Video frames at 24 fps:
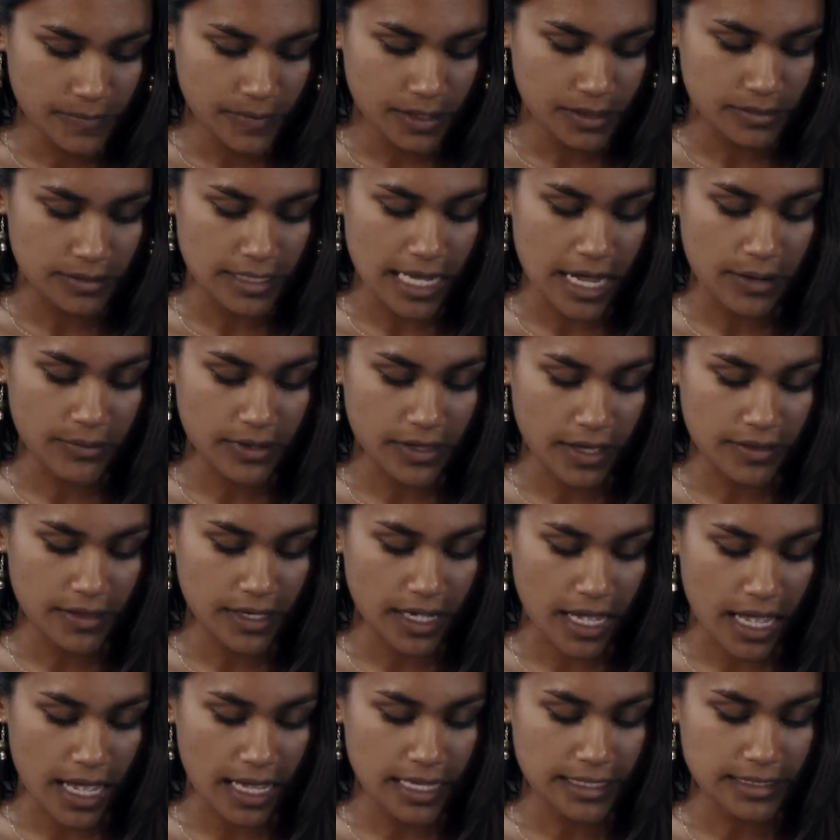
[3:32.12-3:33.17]
Now with other
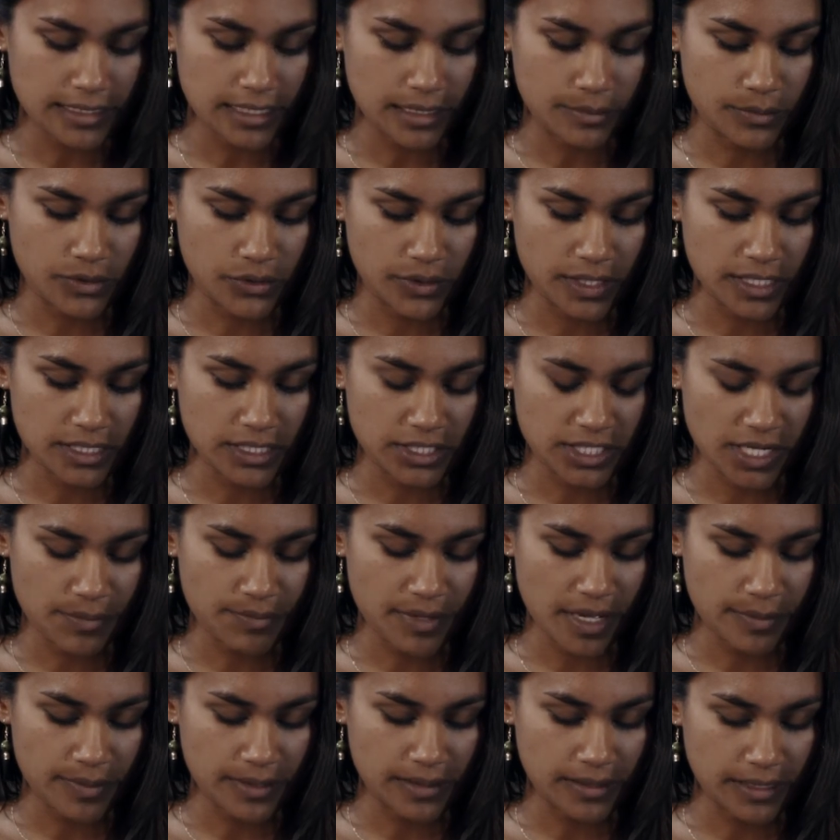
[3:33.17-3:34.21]
guys, I'm quick to jump
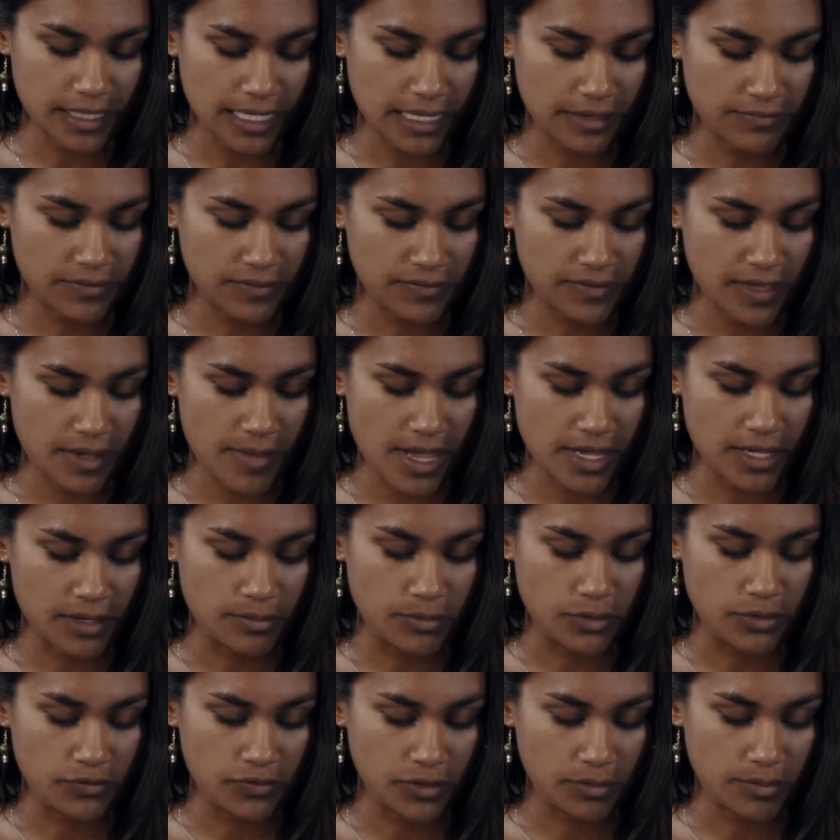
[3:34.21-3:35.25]
up and leave if they make a
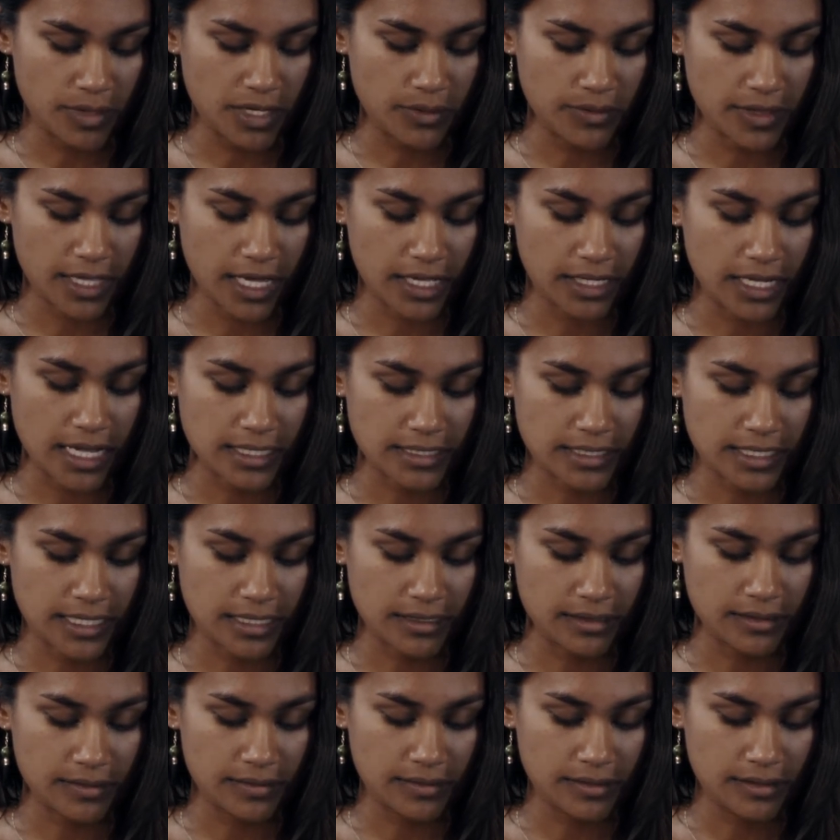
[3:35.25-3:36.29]
move on me without
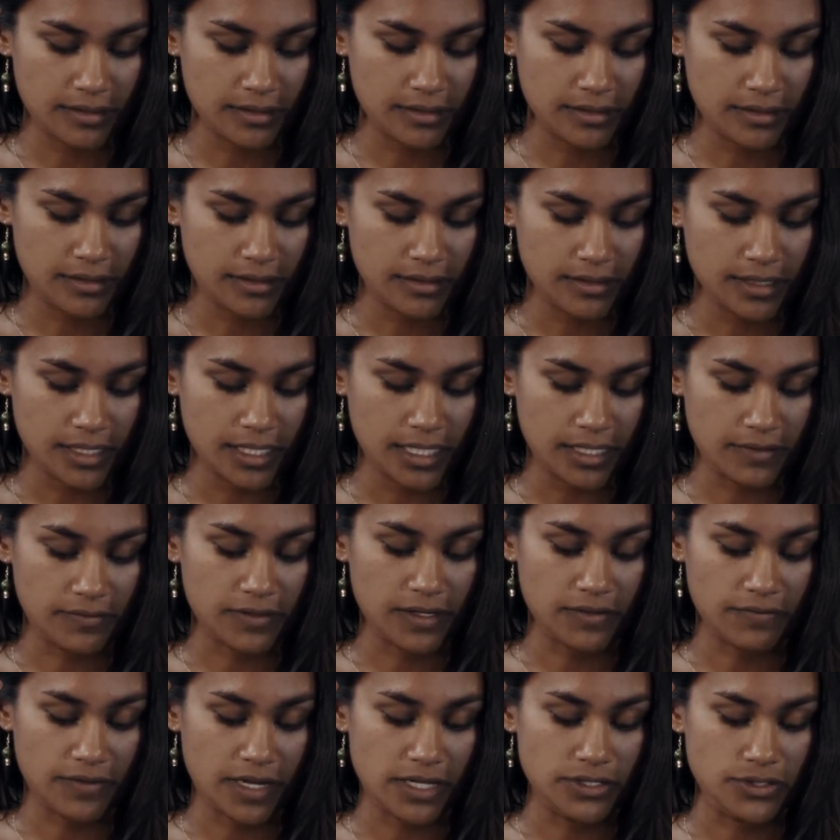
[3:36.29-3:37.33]
asking, even
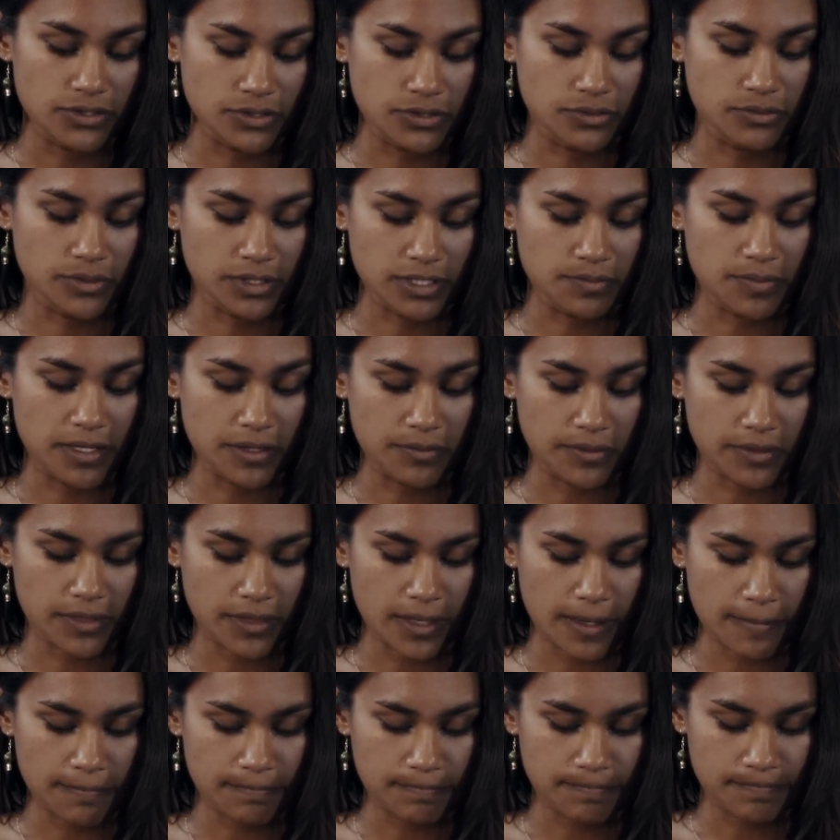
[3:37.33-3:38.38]
if I do want to be with
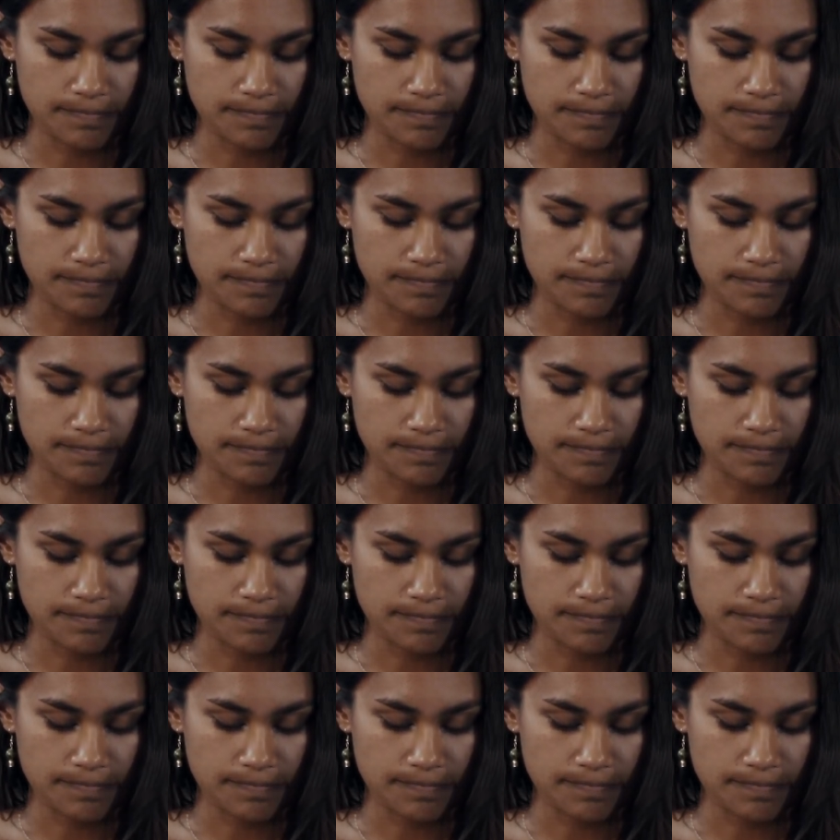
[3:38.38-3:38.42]
them.